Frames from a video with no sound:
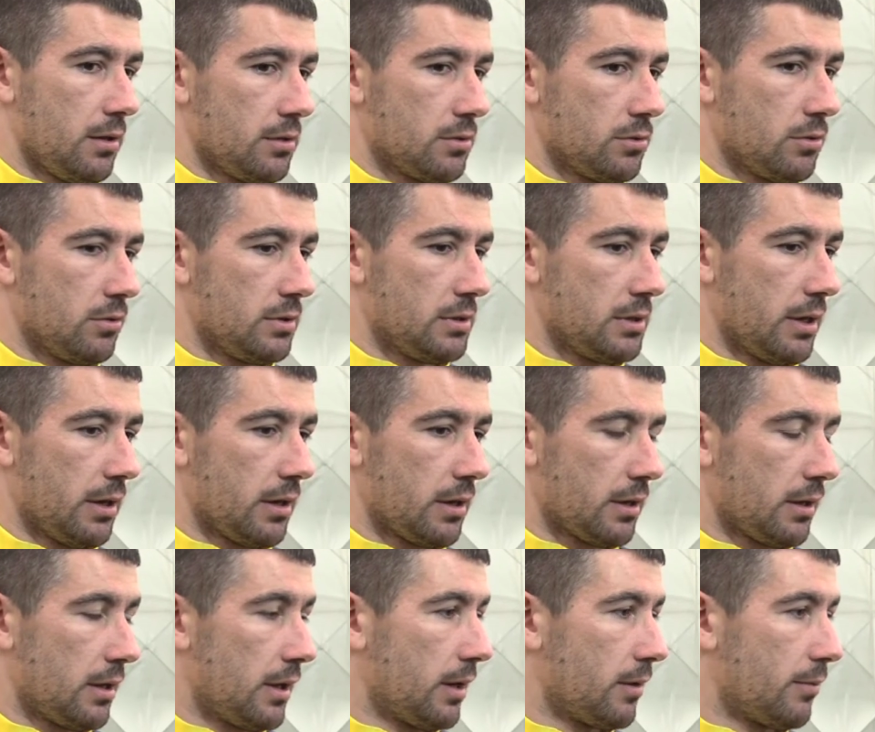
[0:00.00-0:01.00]
So it's
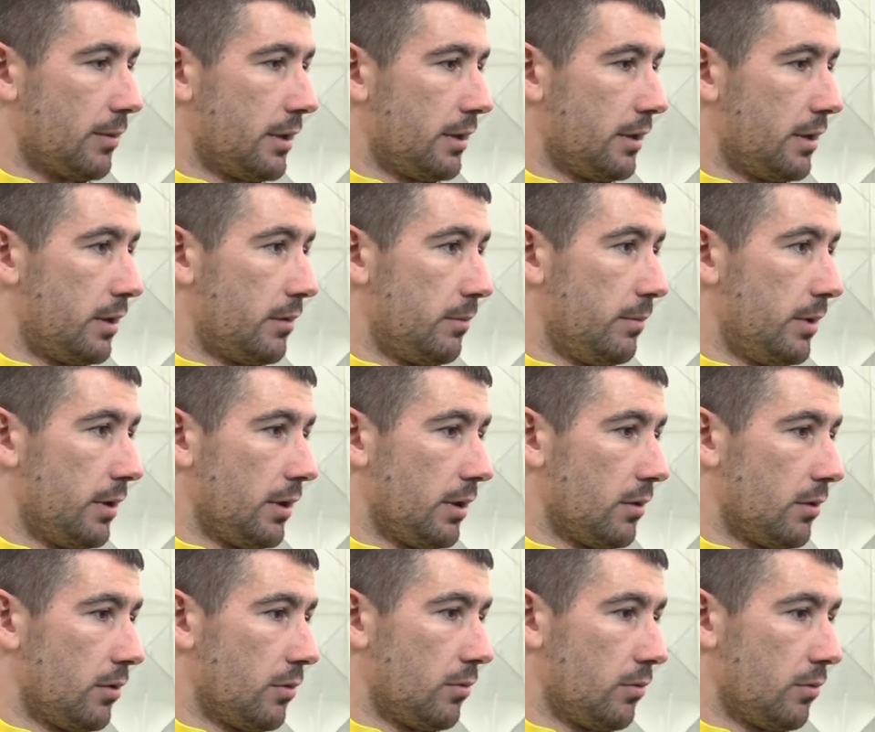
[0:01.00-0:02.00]
like one derby, you
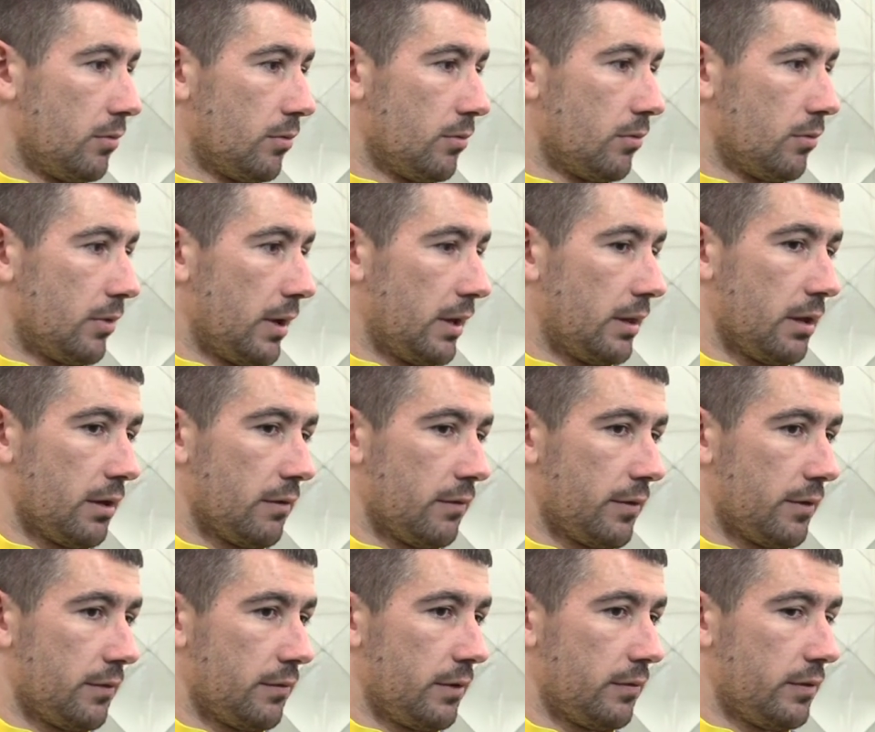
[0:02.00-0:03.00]
know, I think
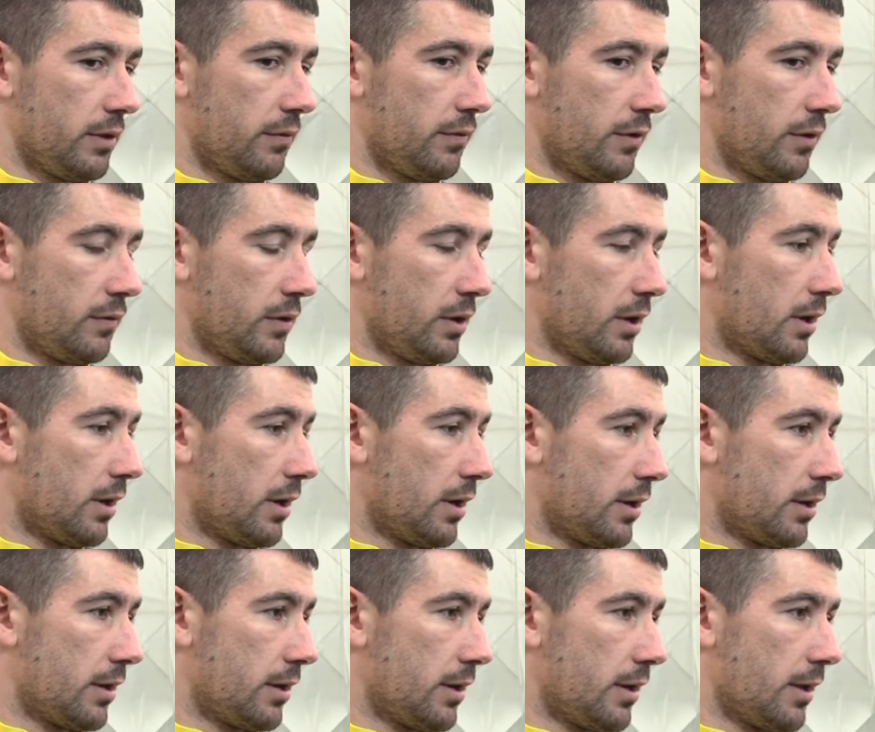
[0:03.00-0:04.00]
50-50
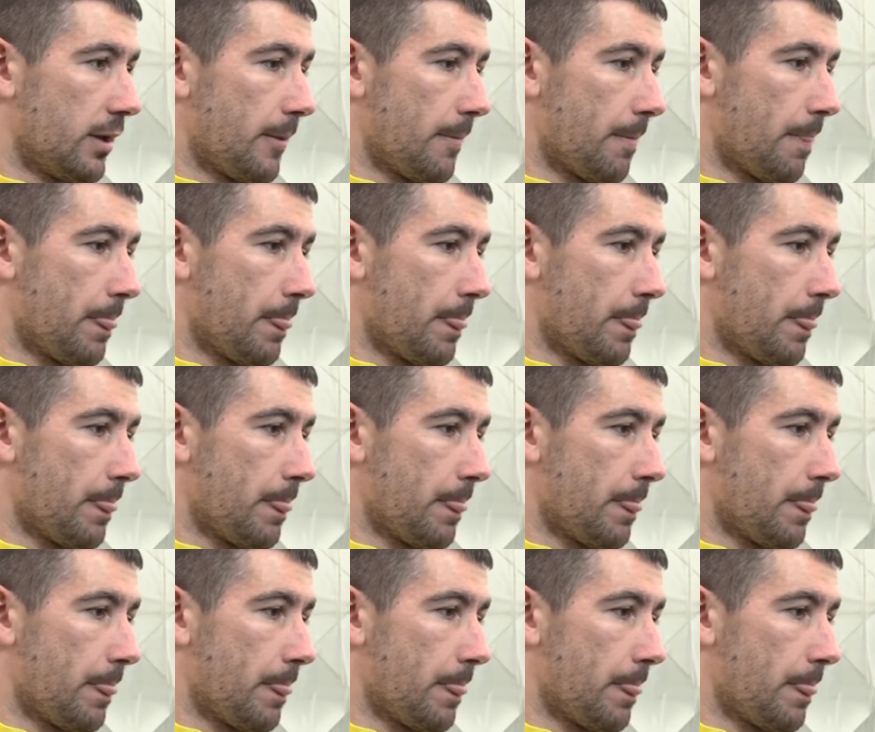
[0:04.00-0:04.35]
are